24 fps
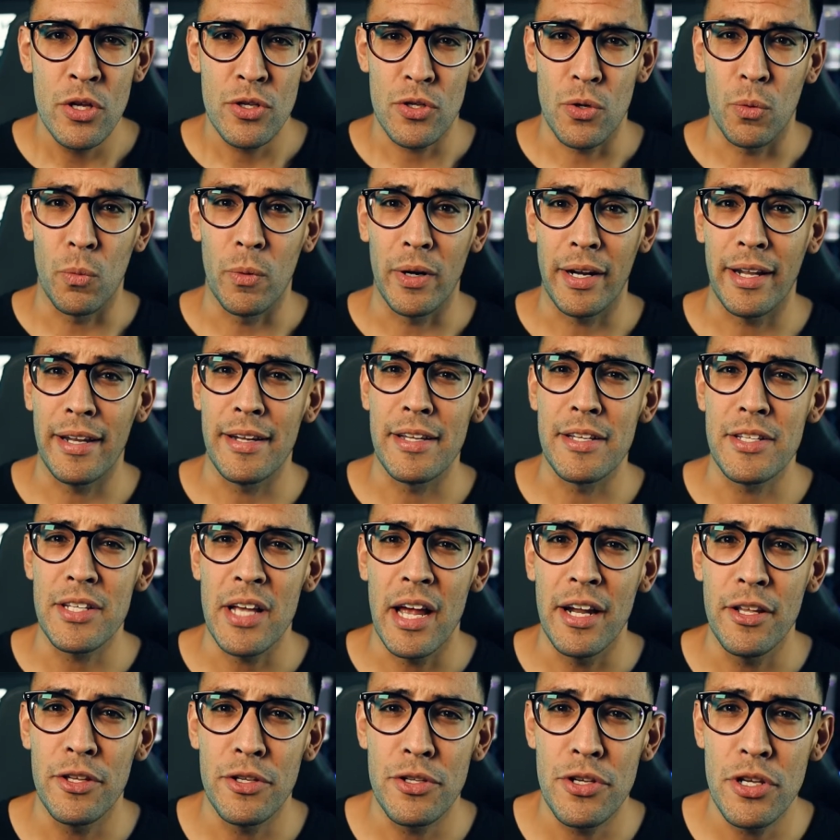So what I
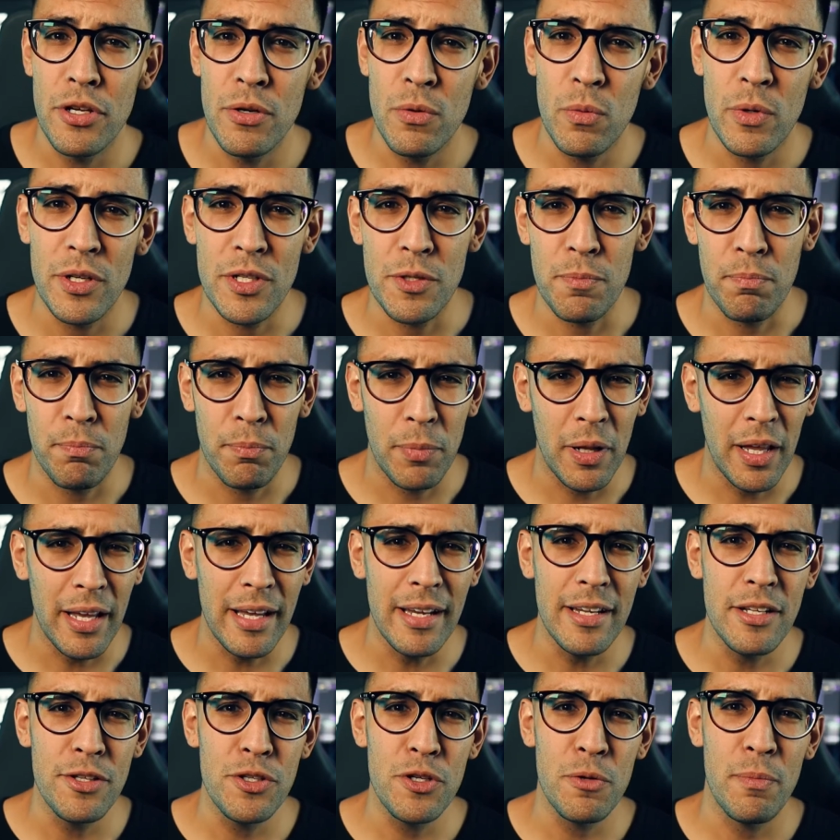decided to do was plug
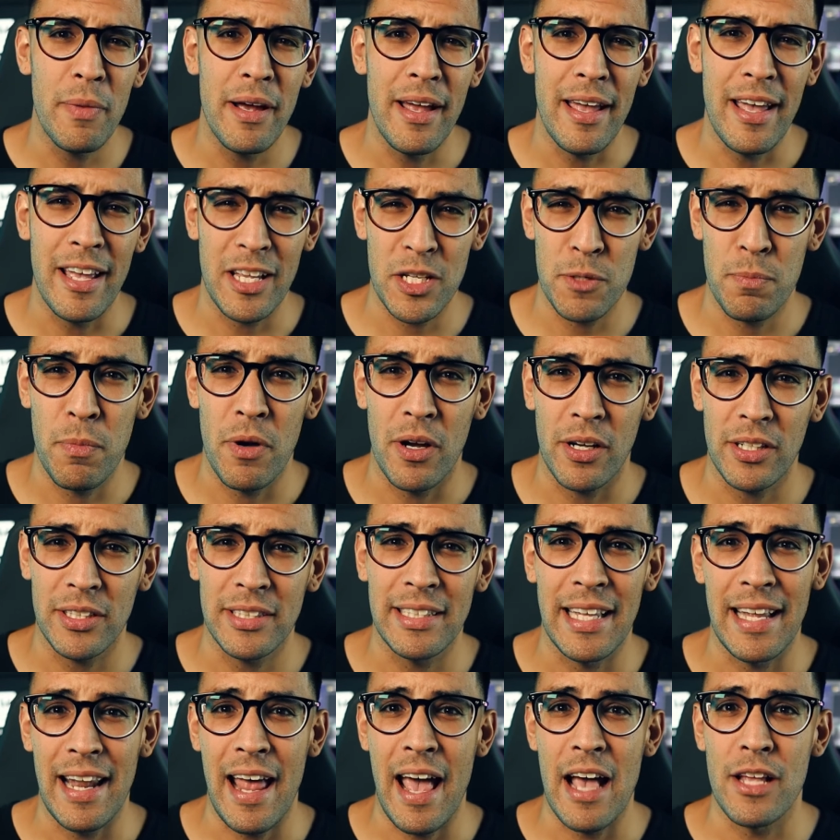it into my Xbox
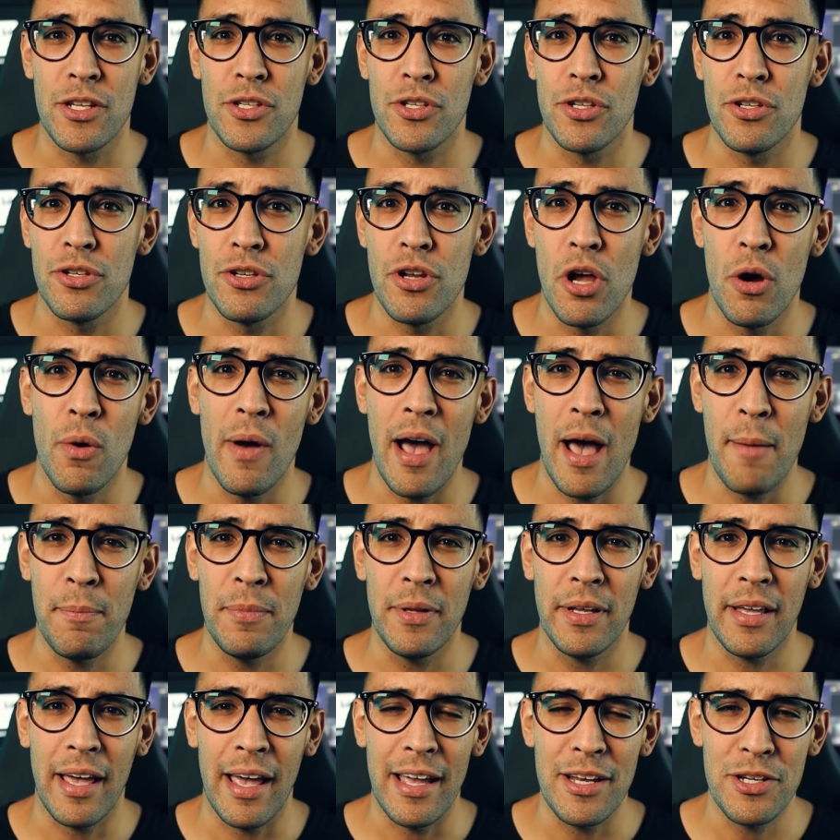that has no
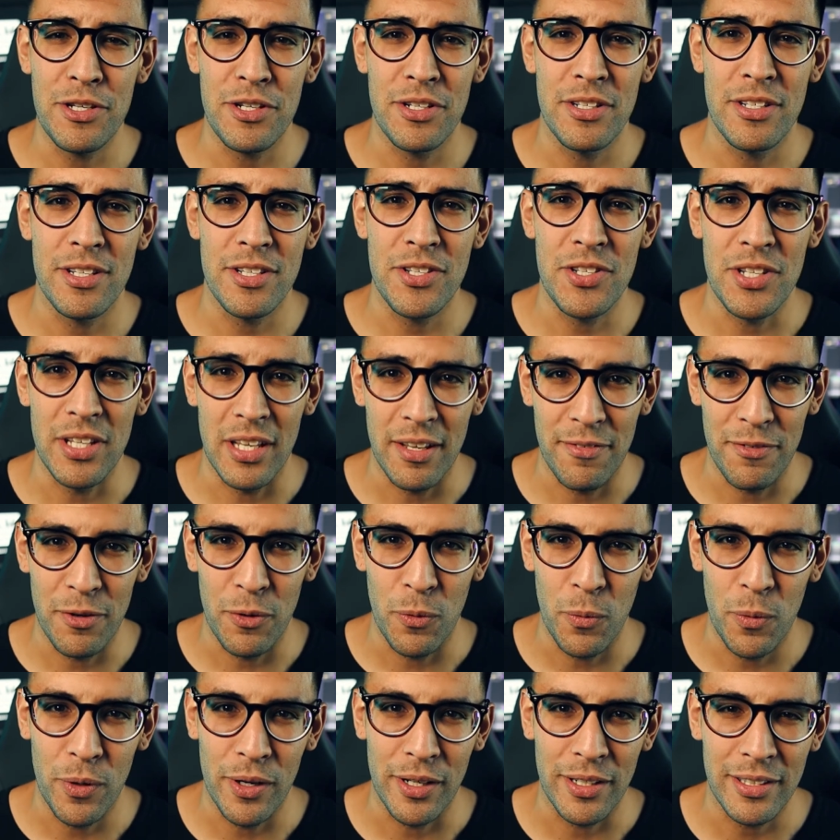application to see if
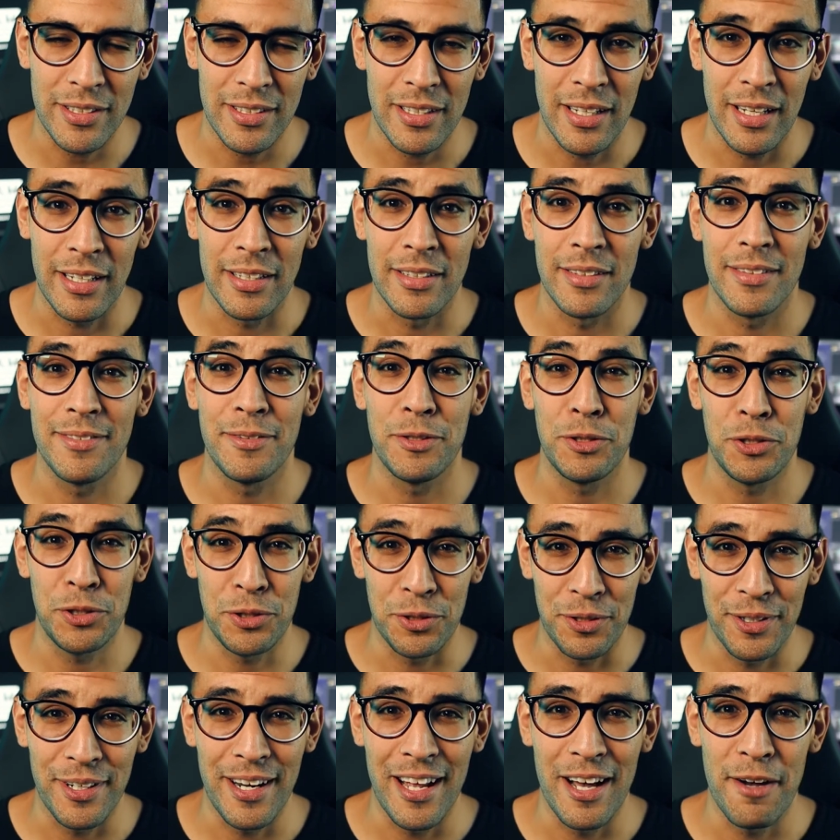it worked. And
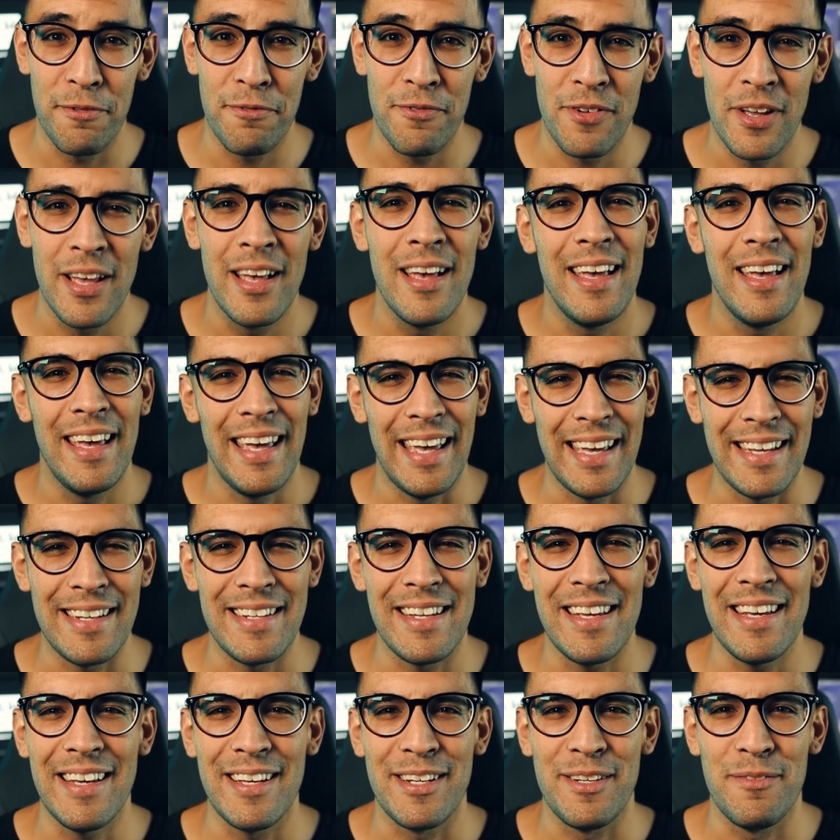sure enough, it
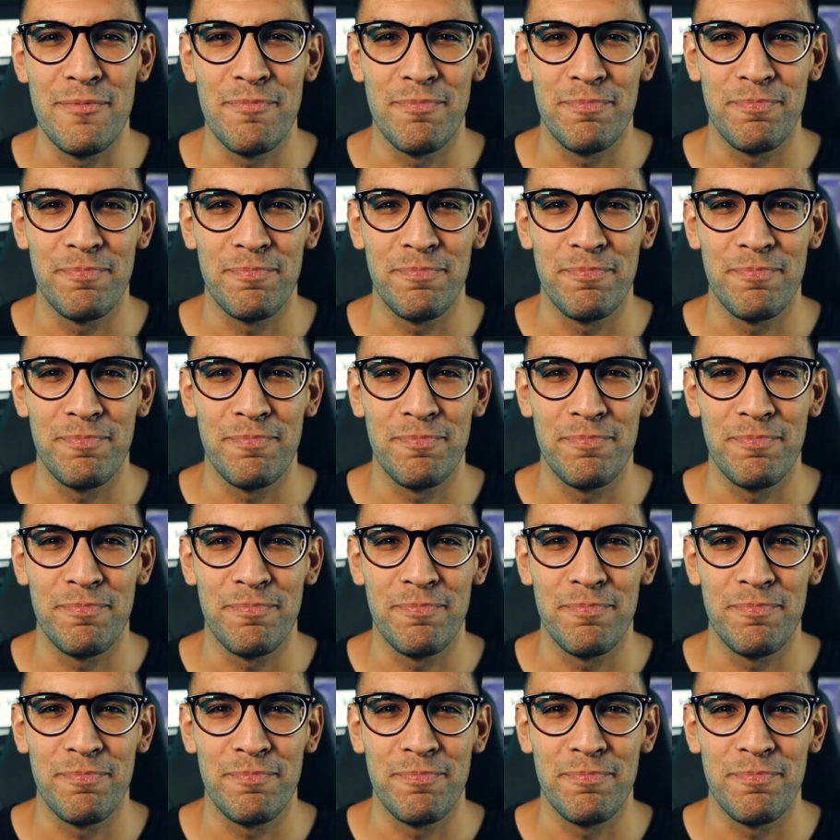did.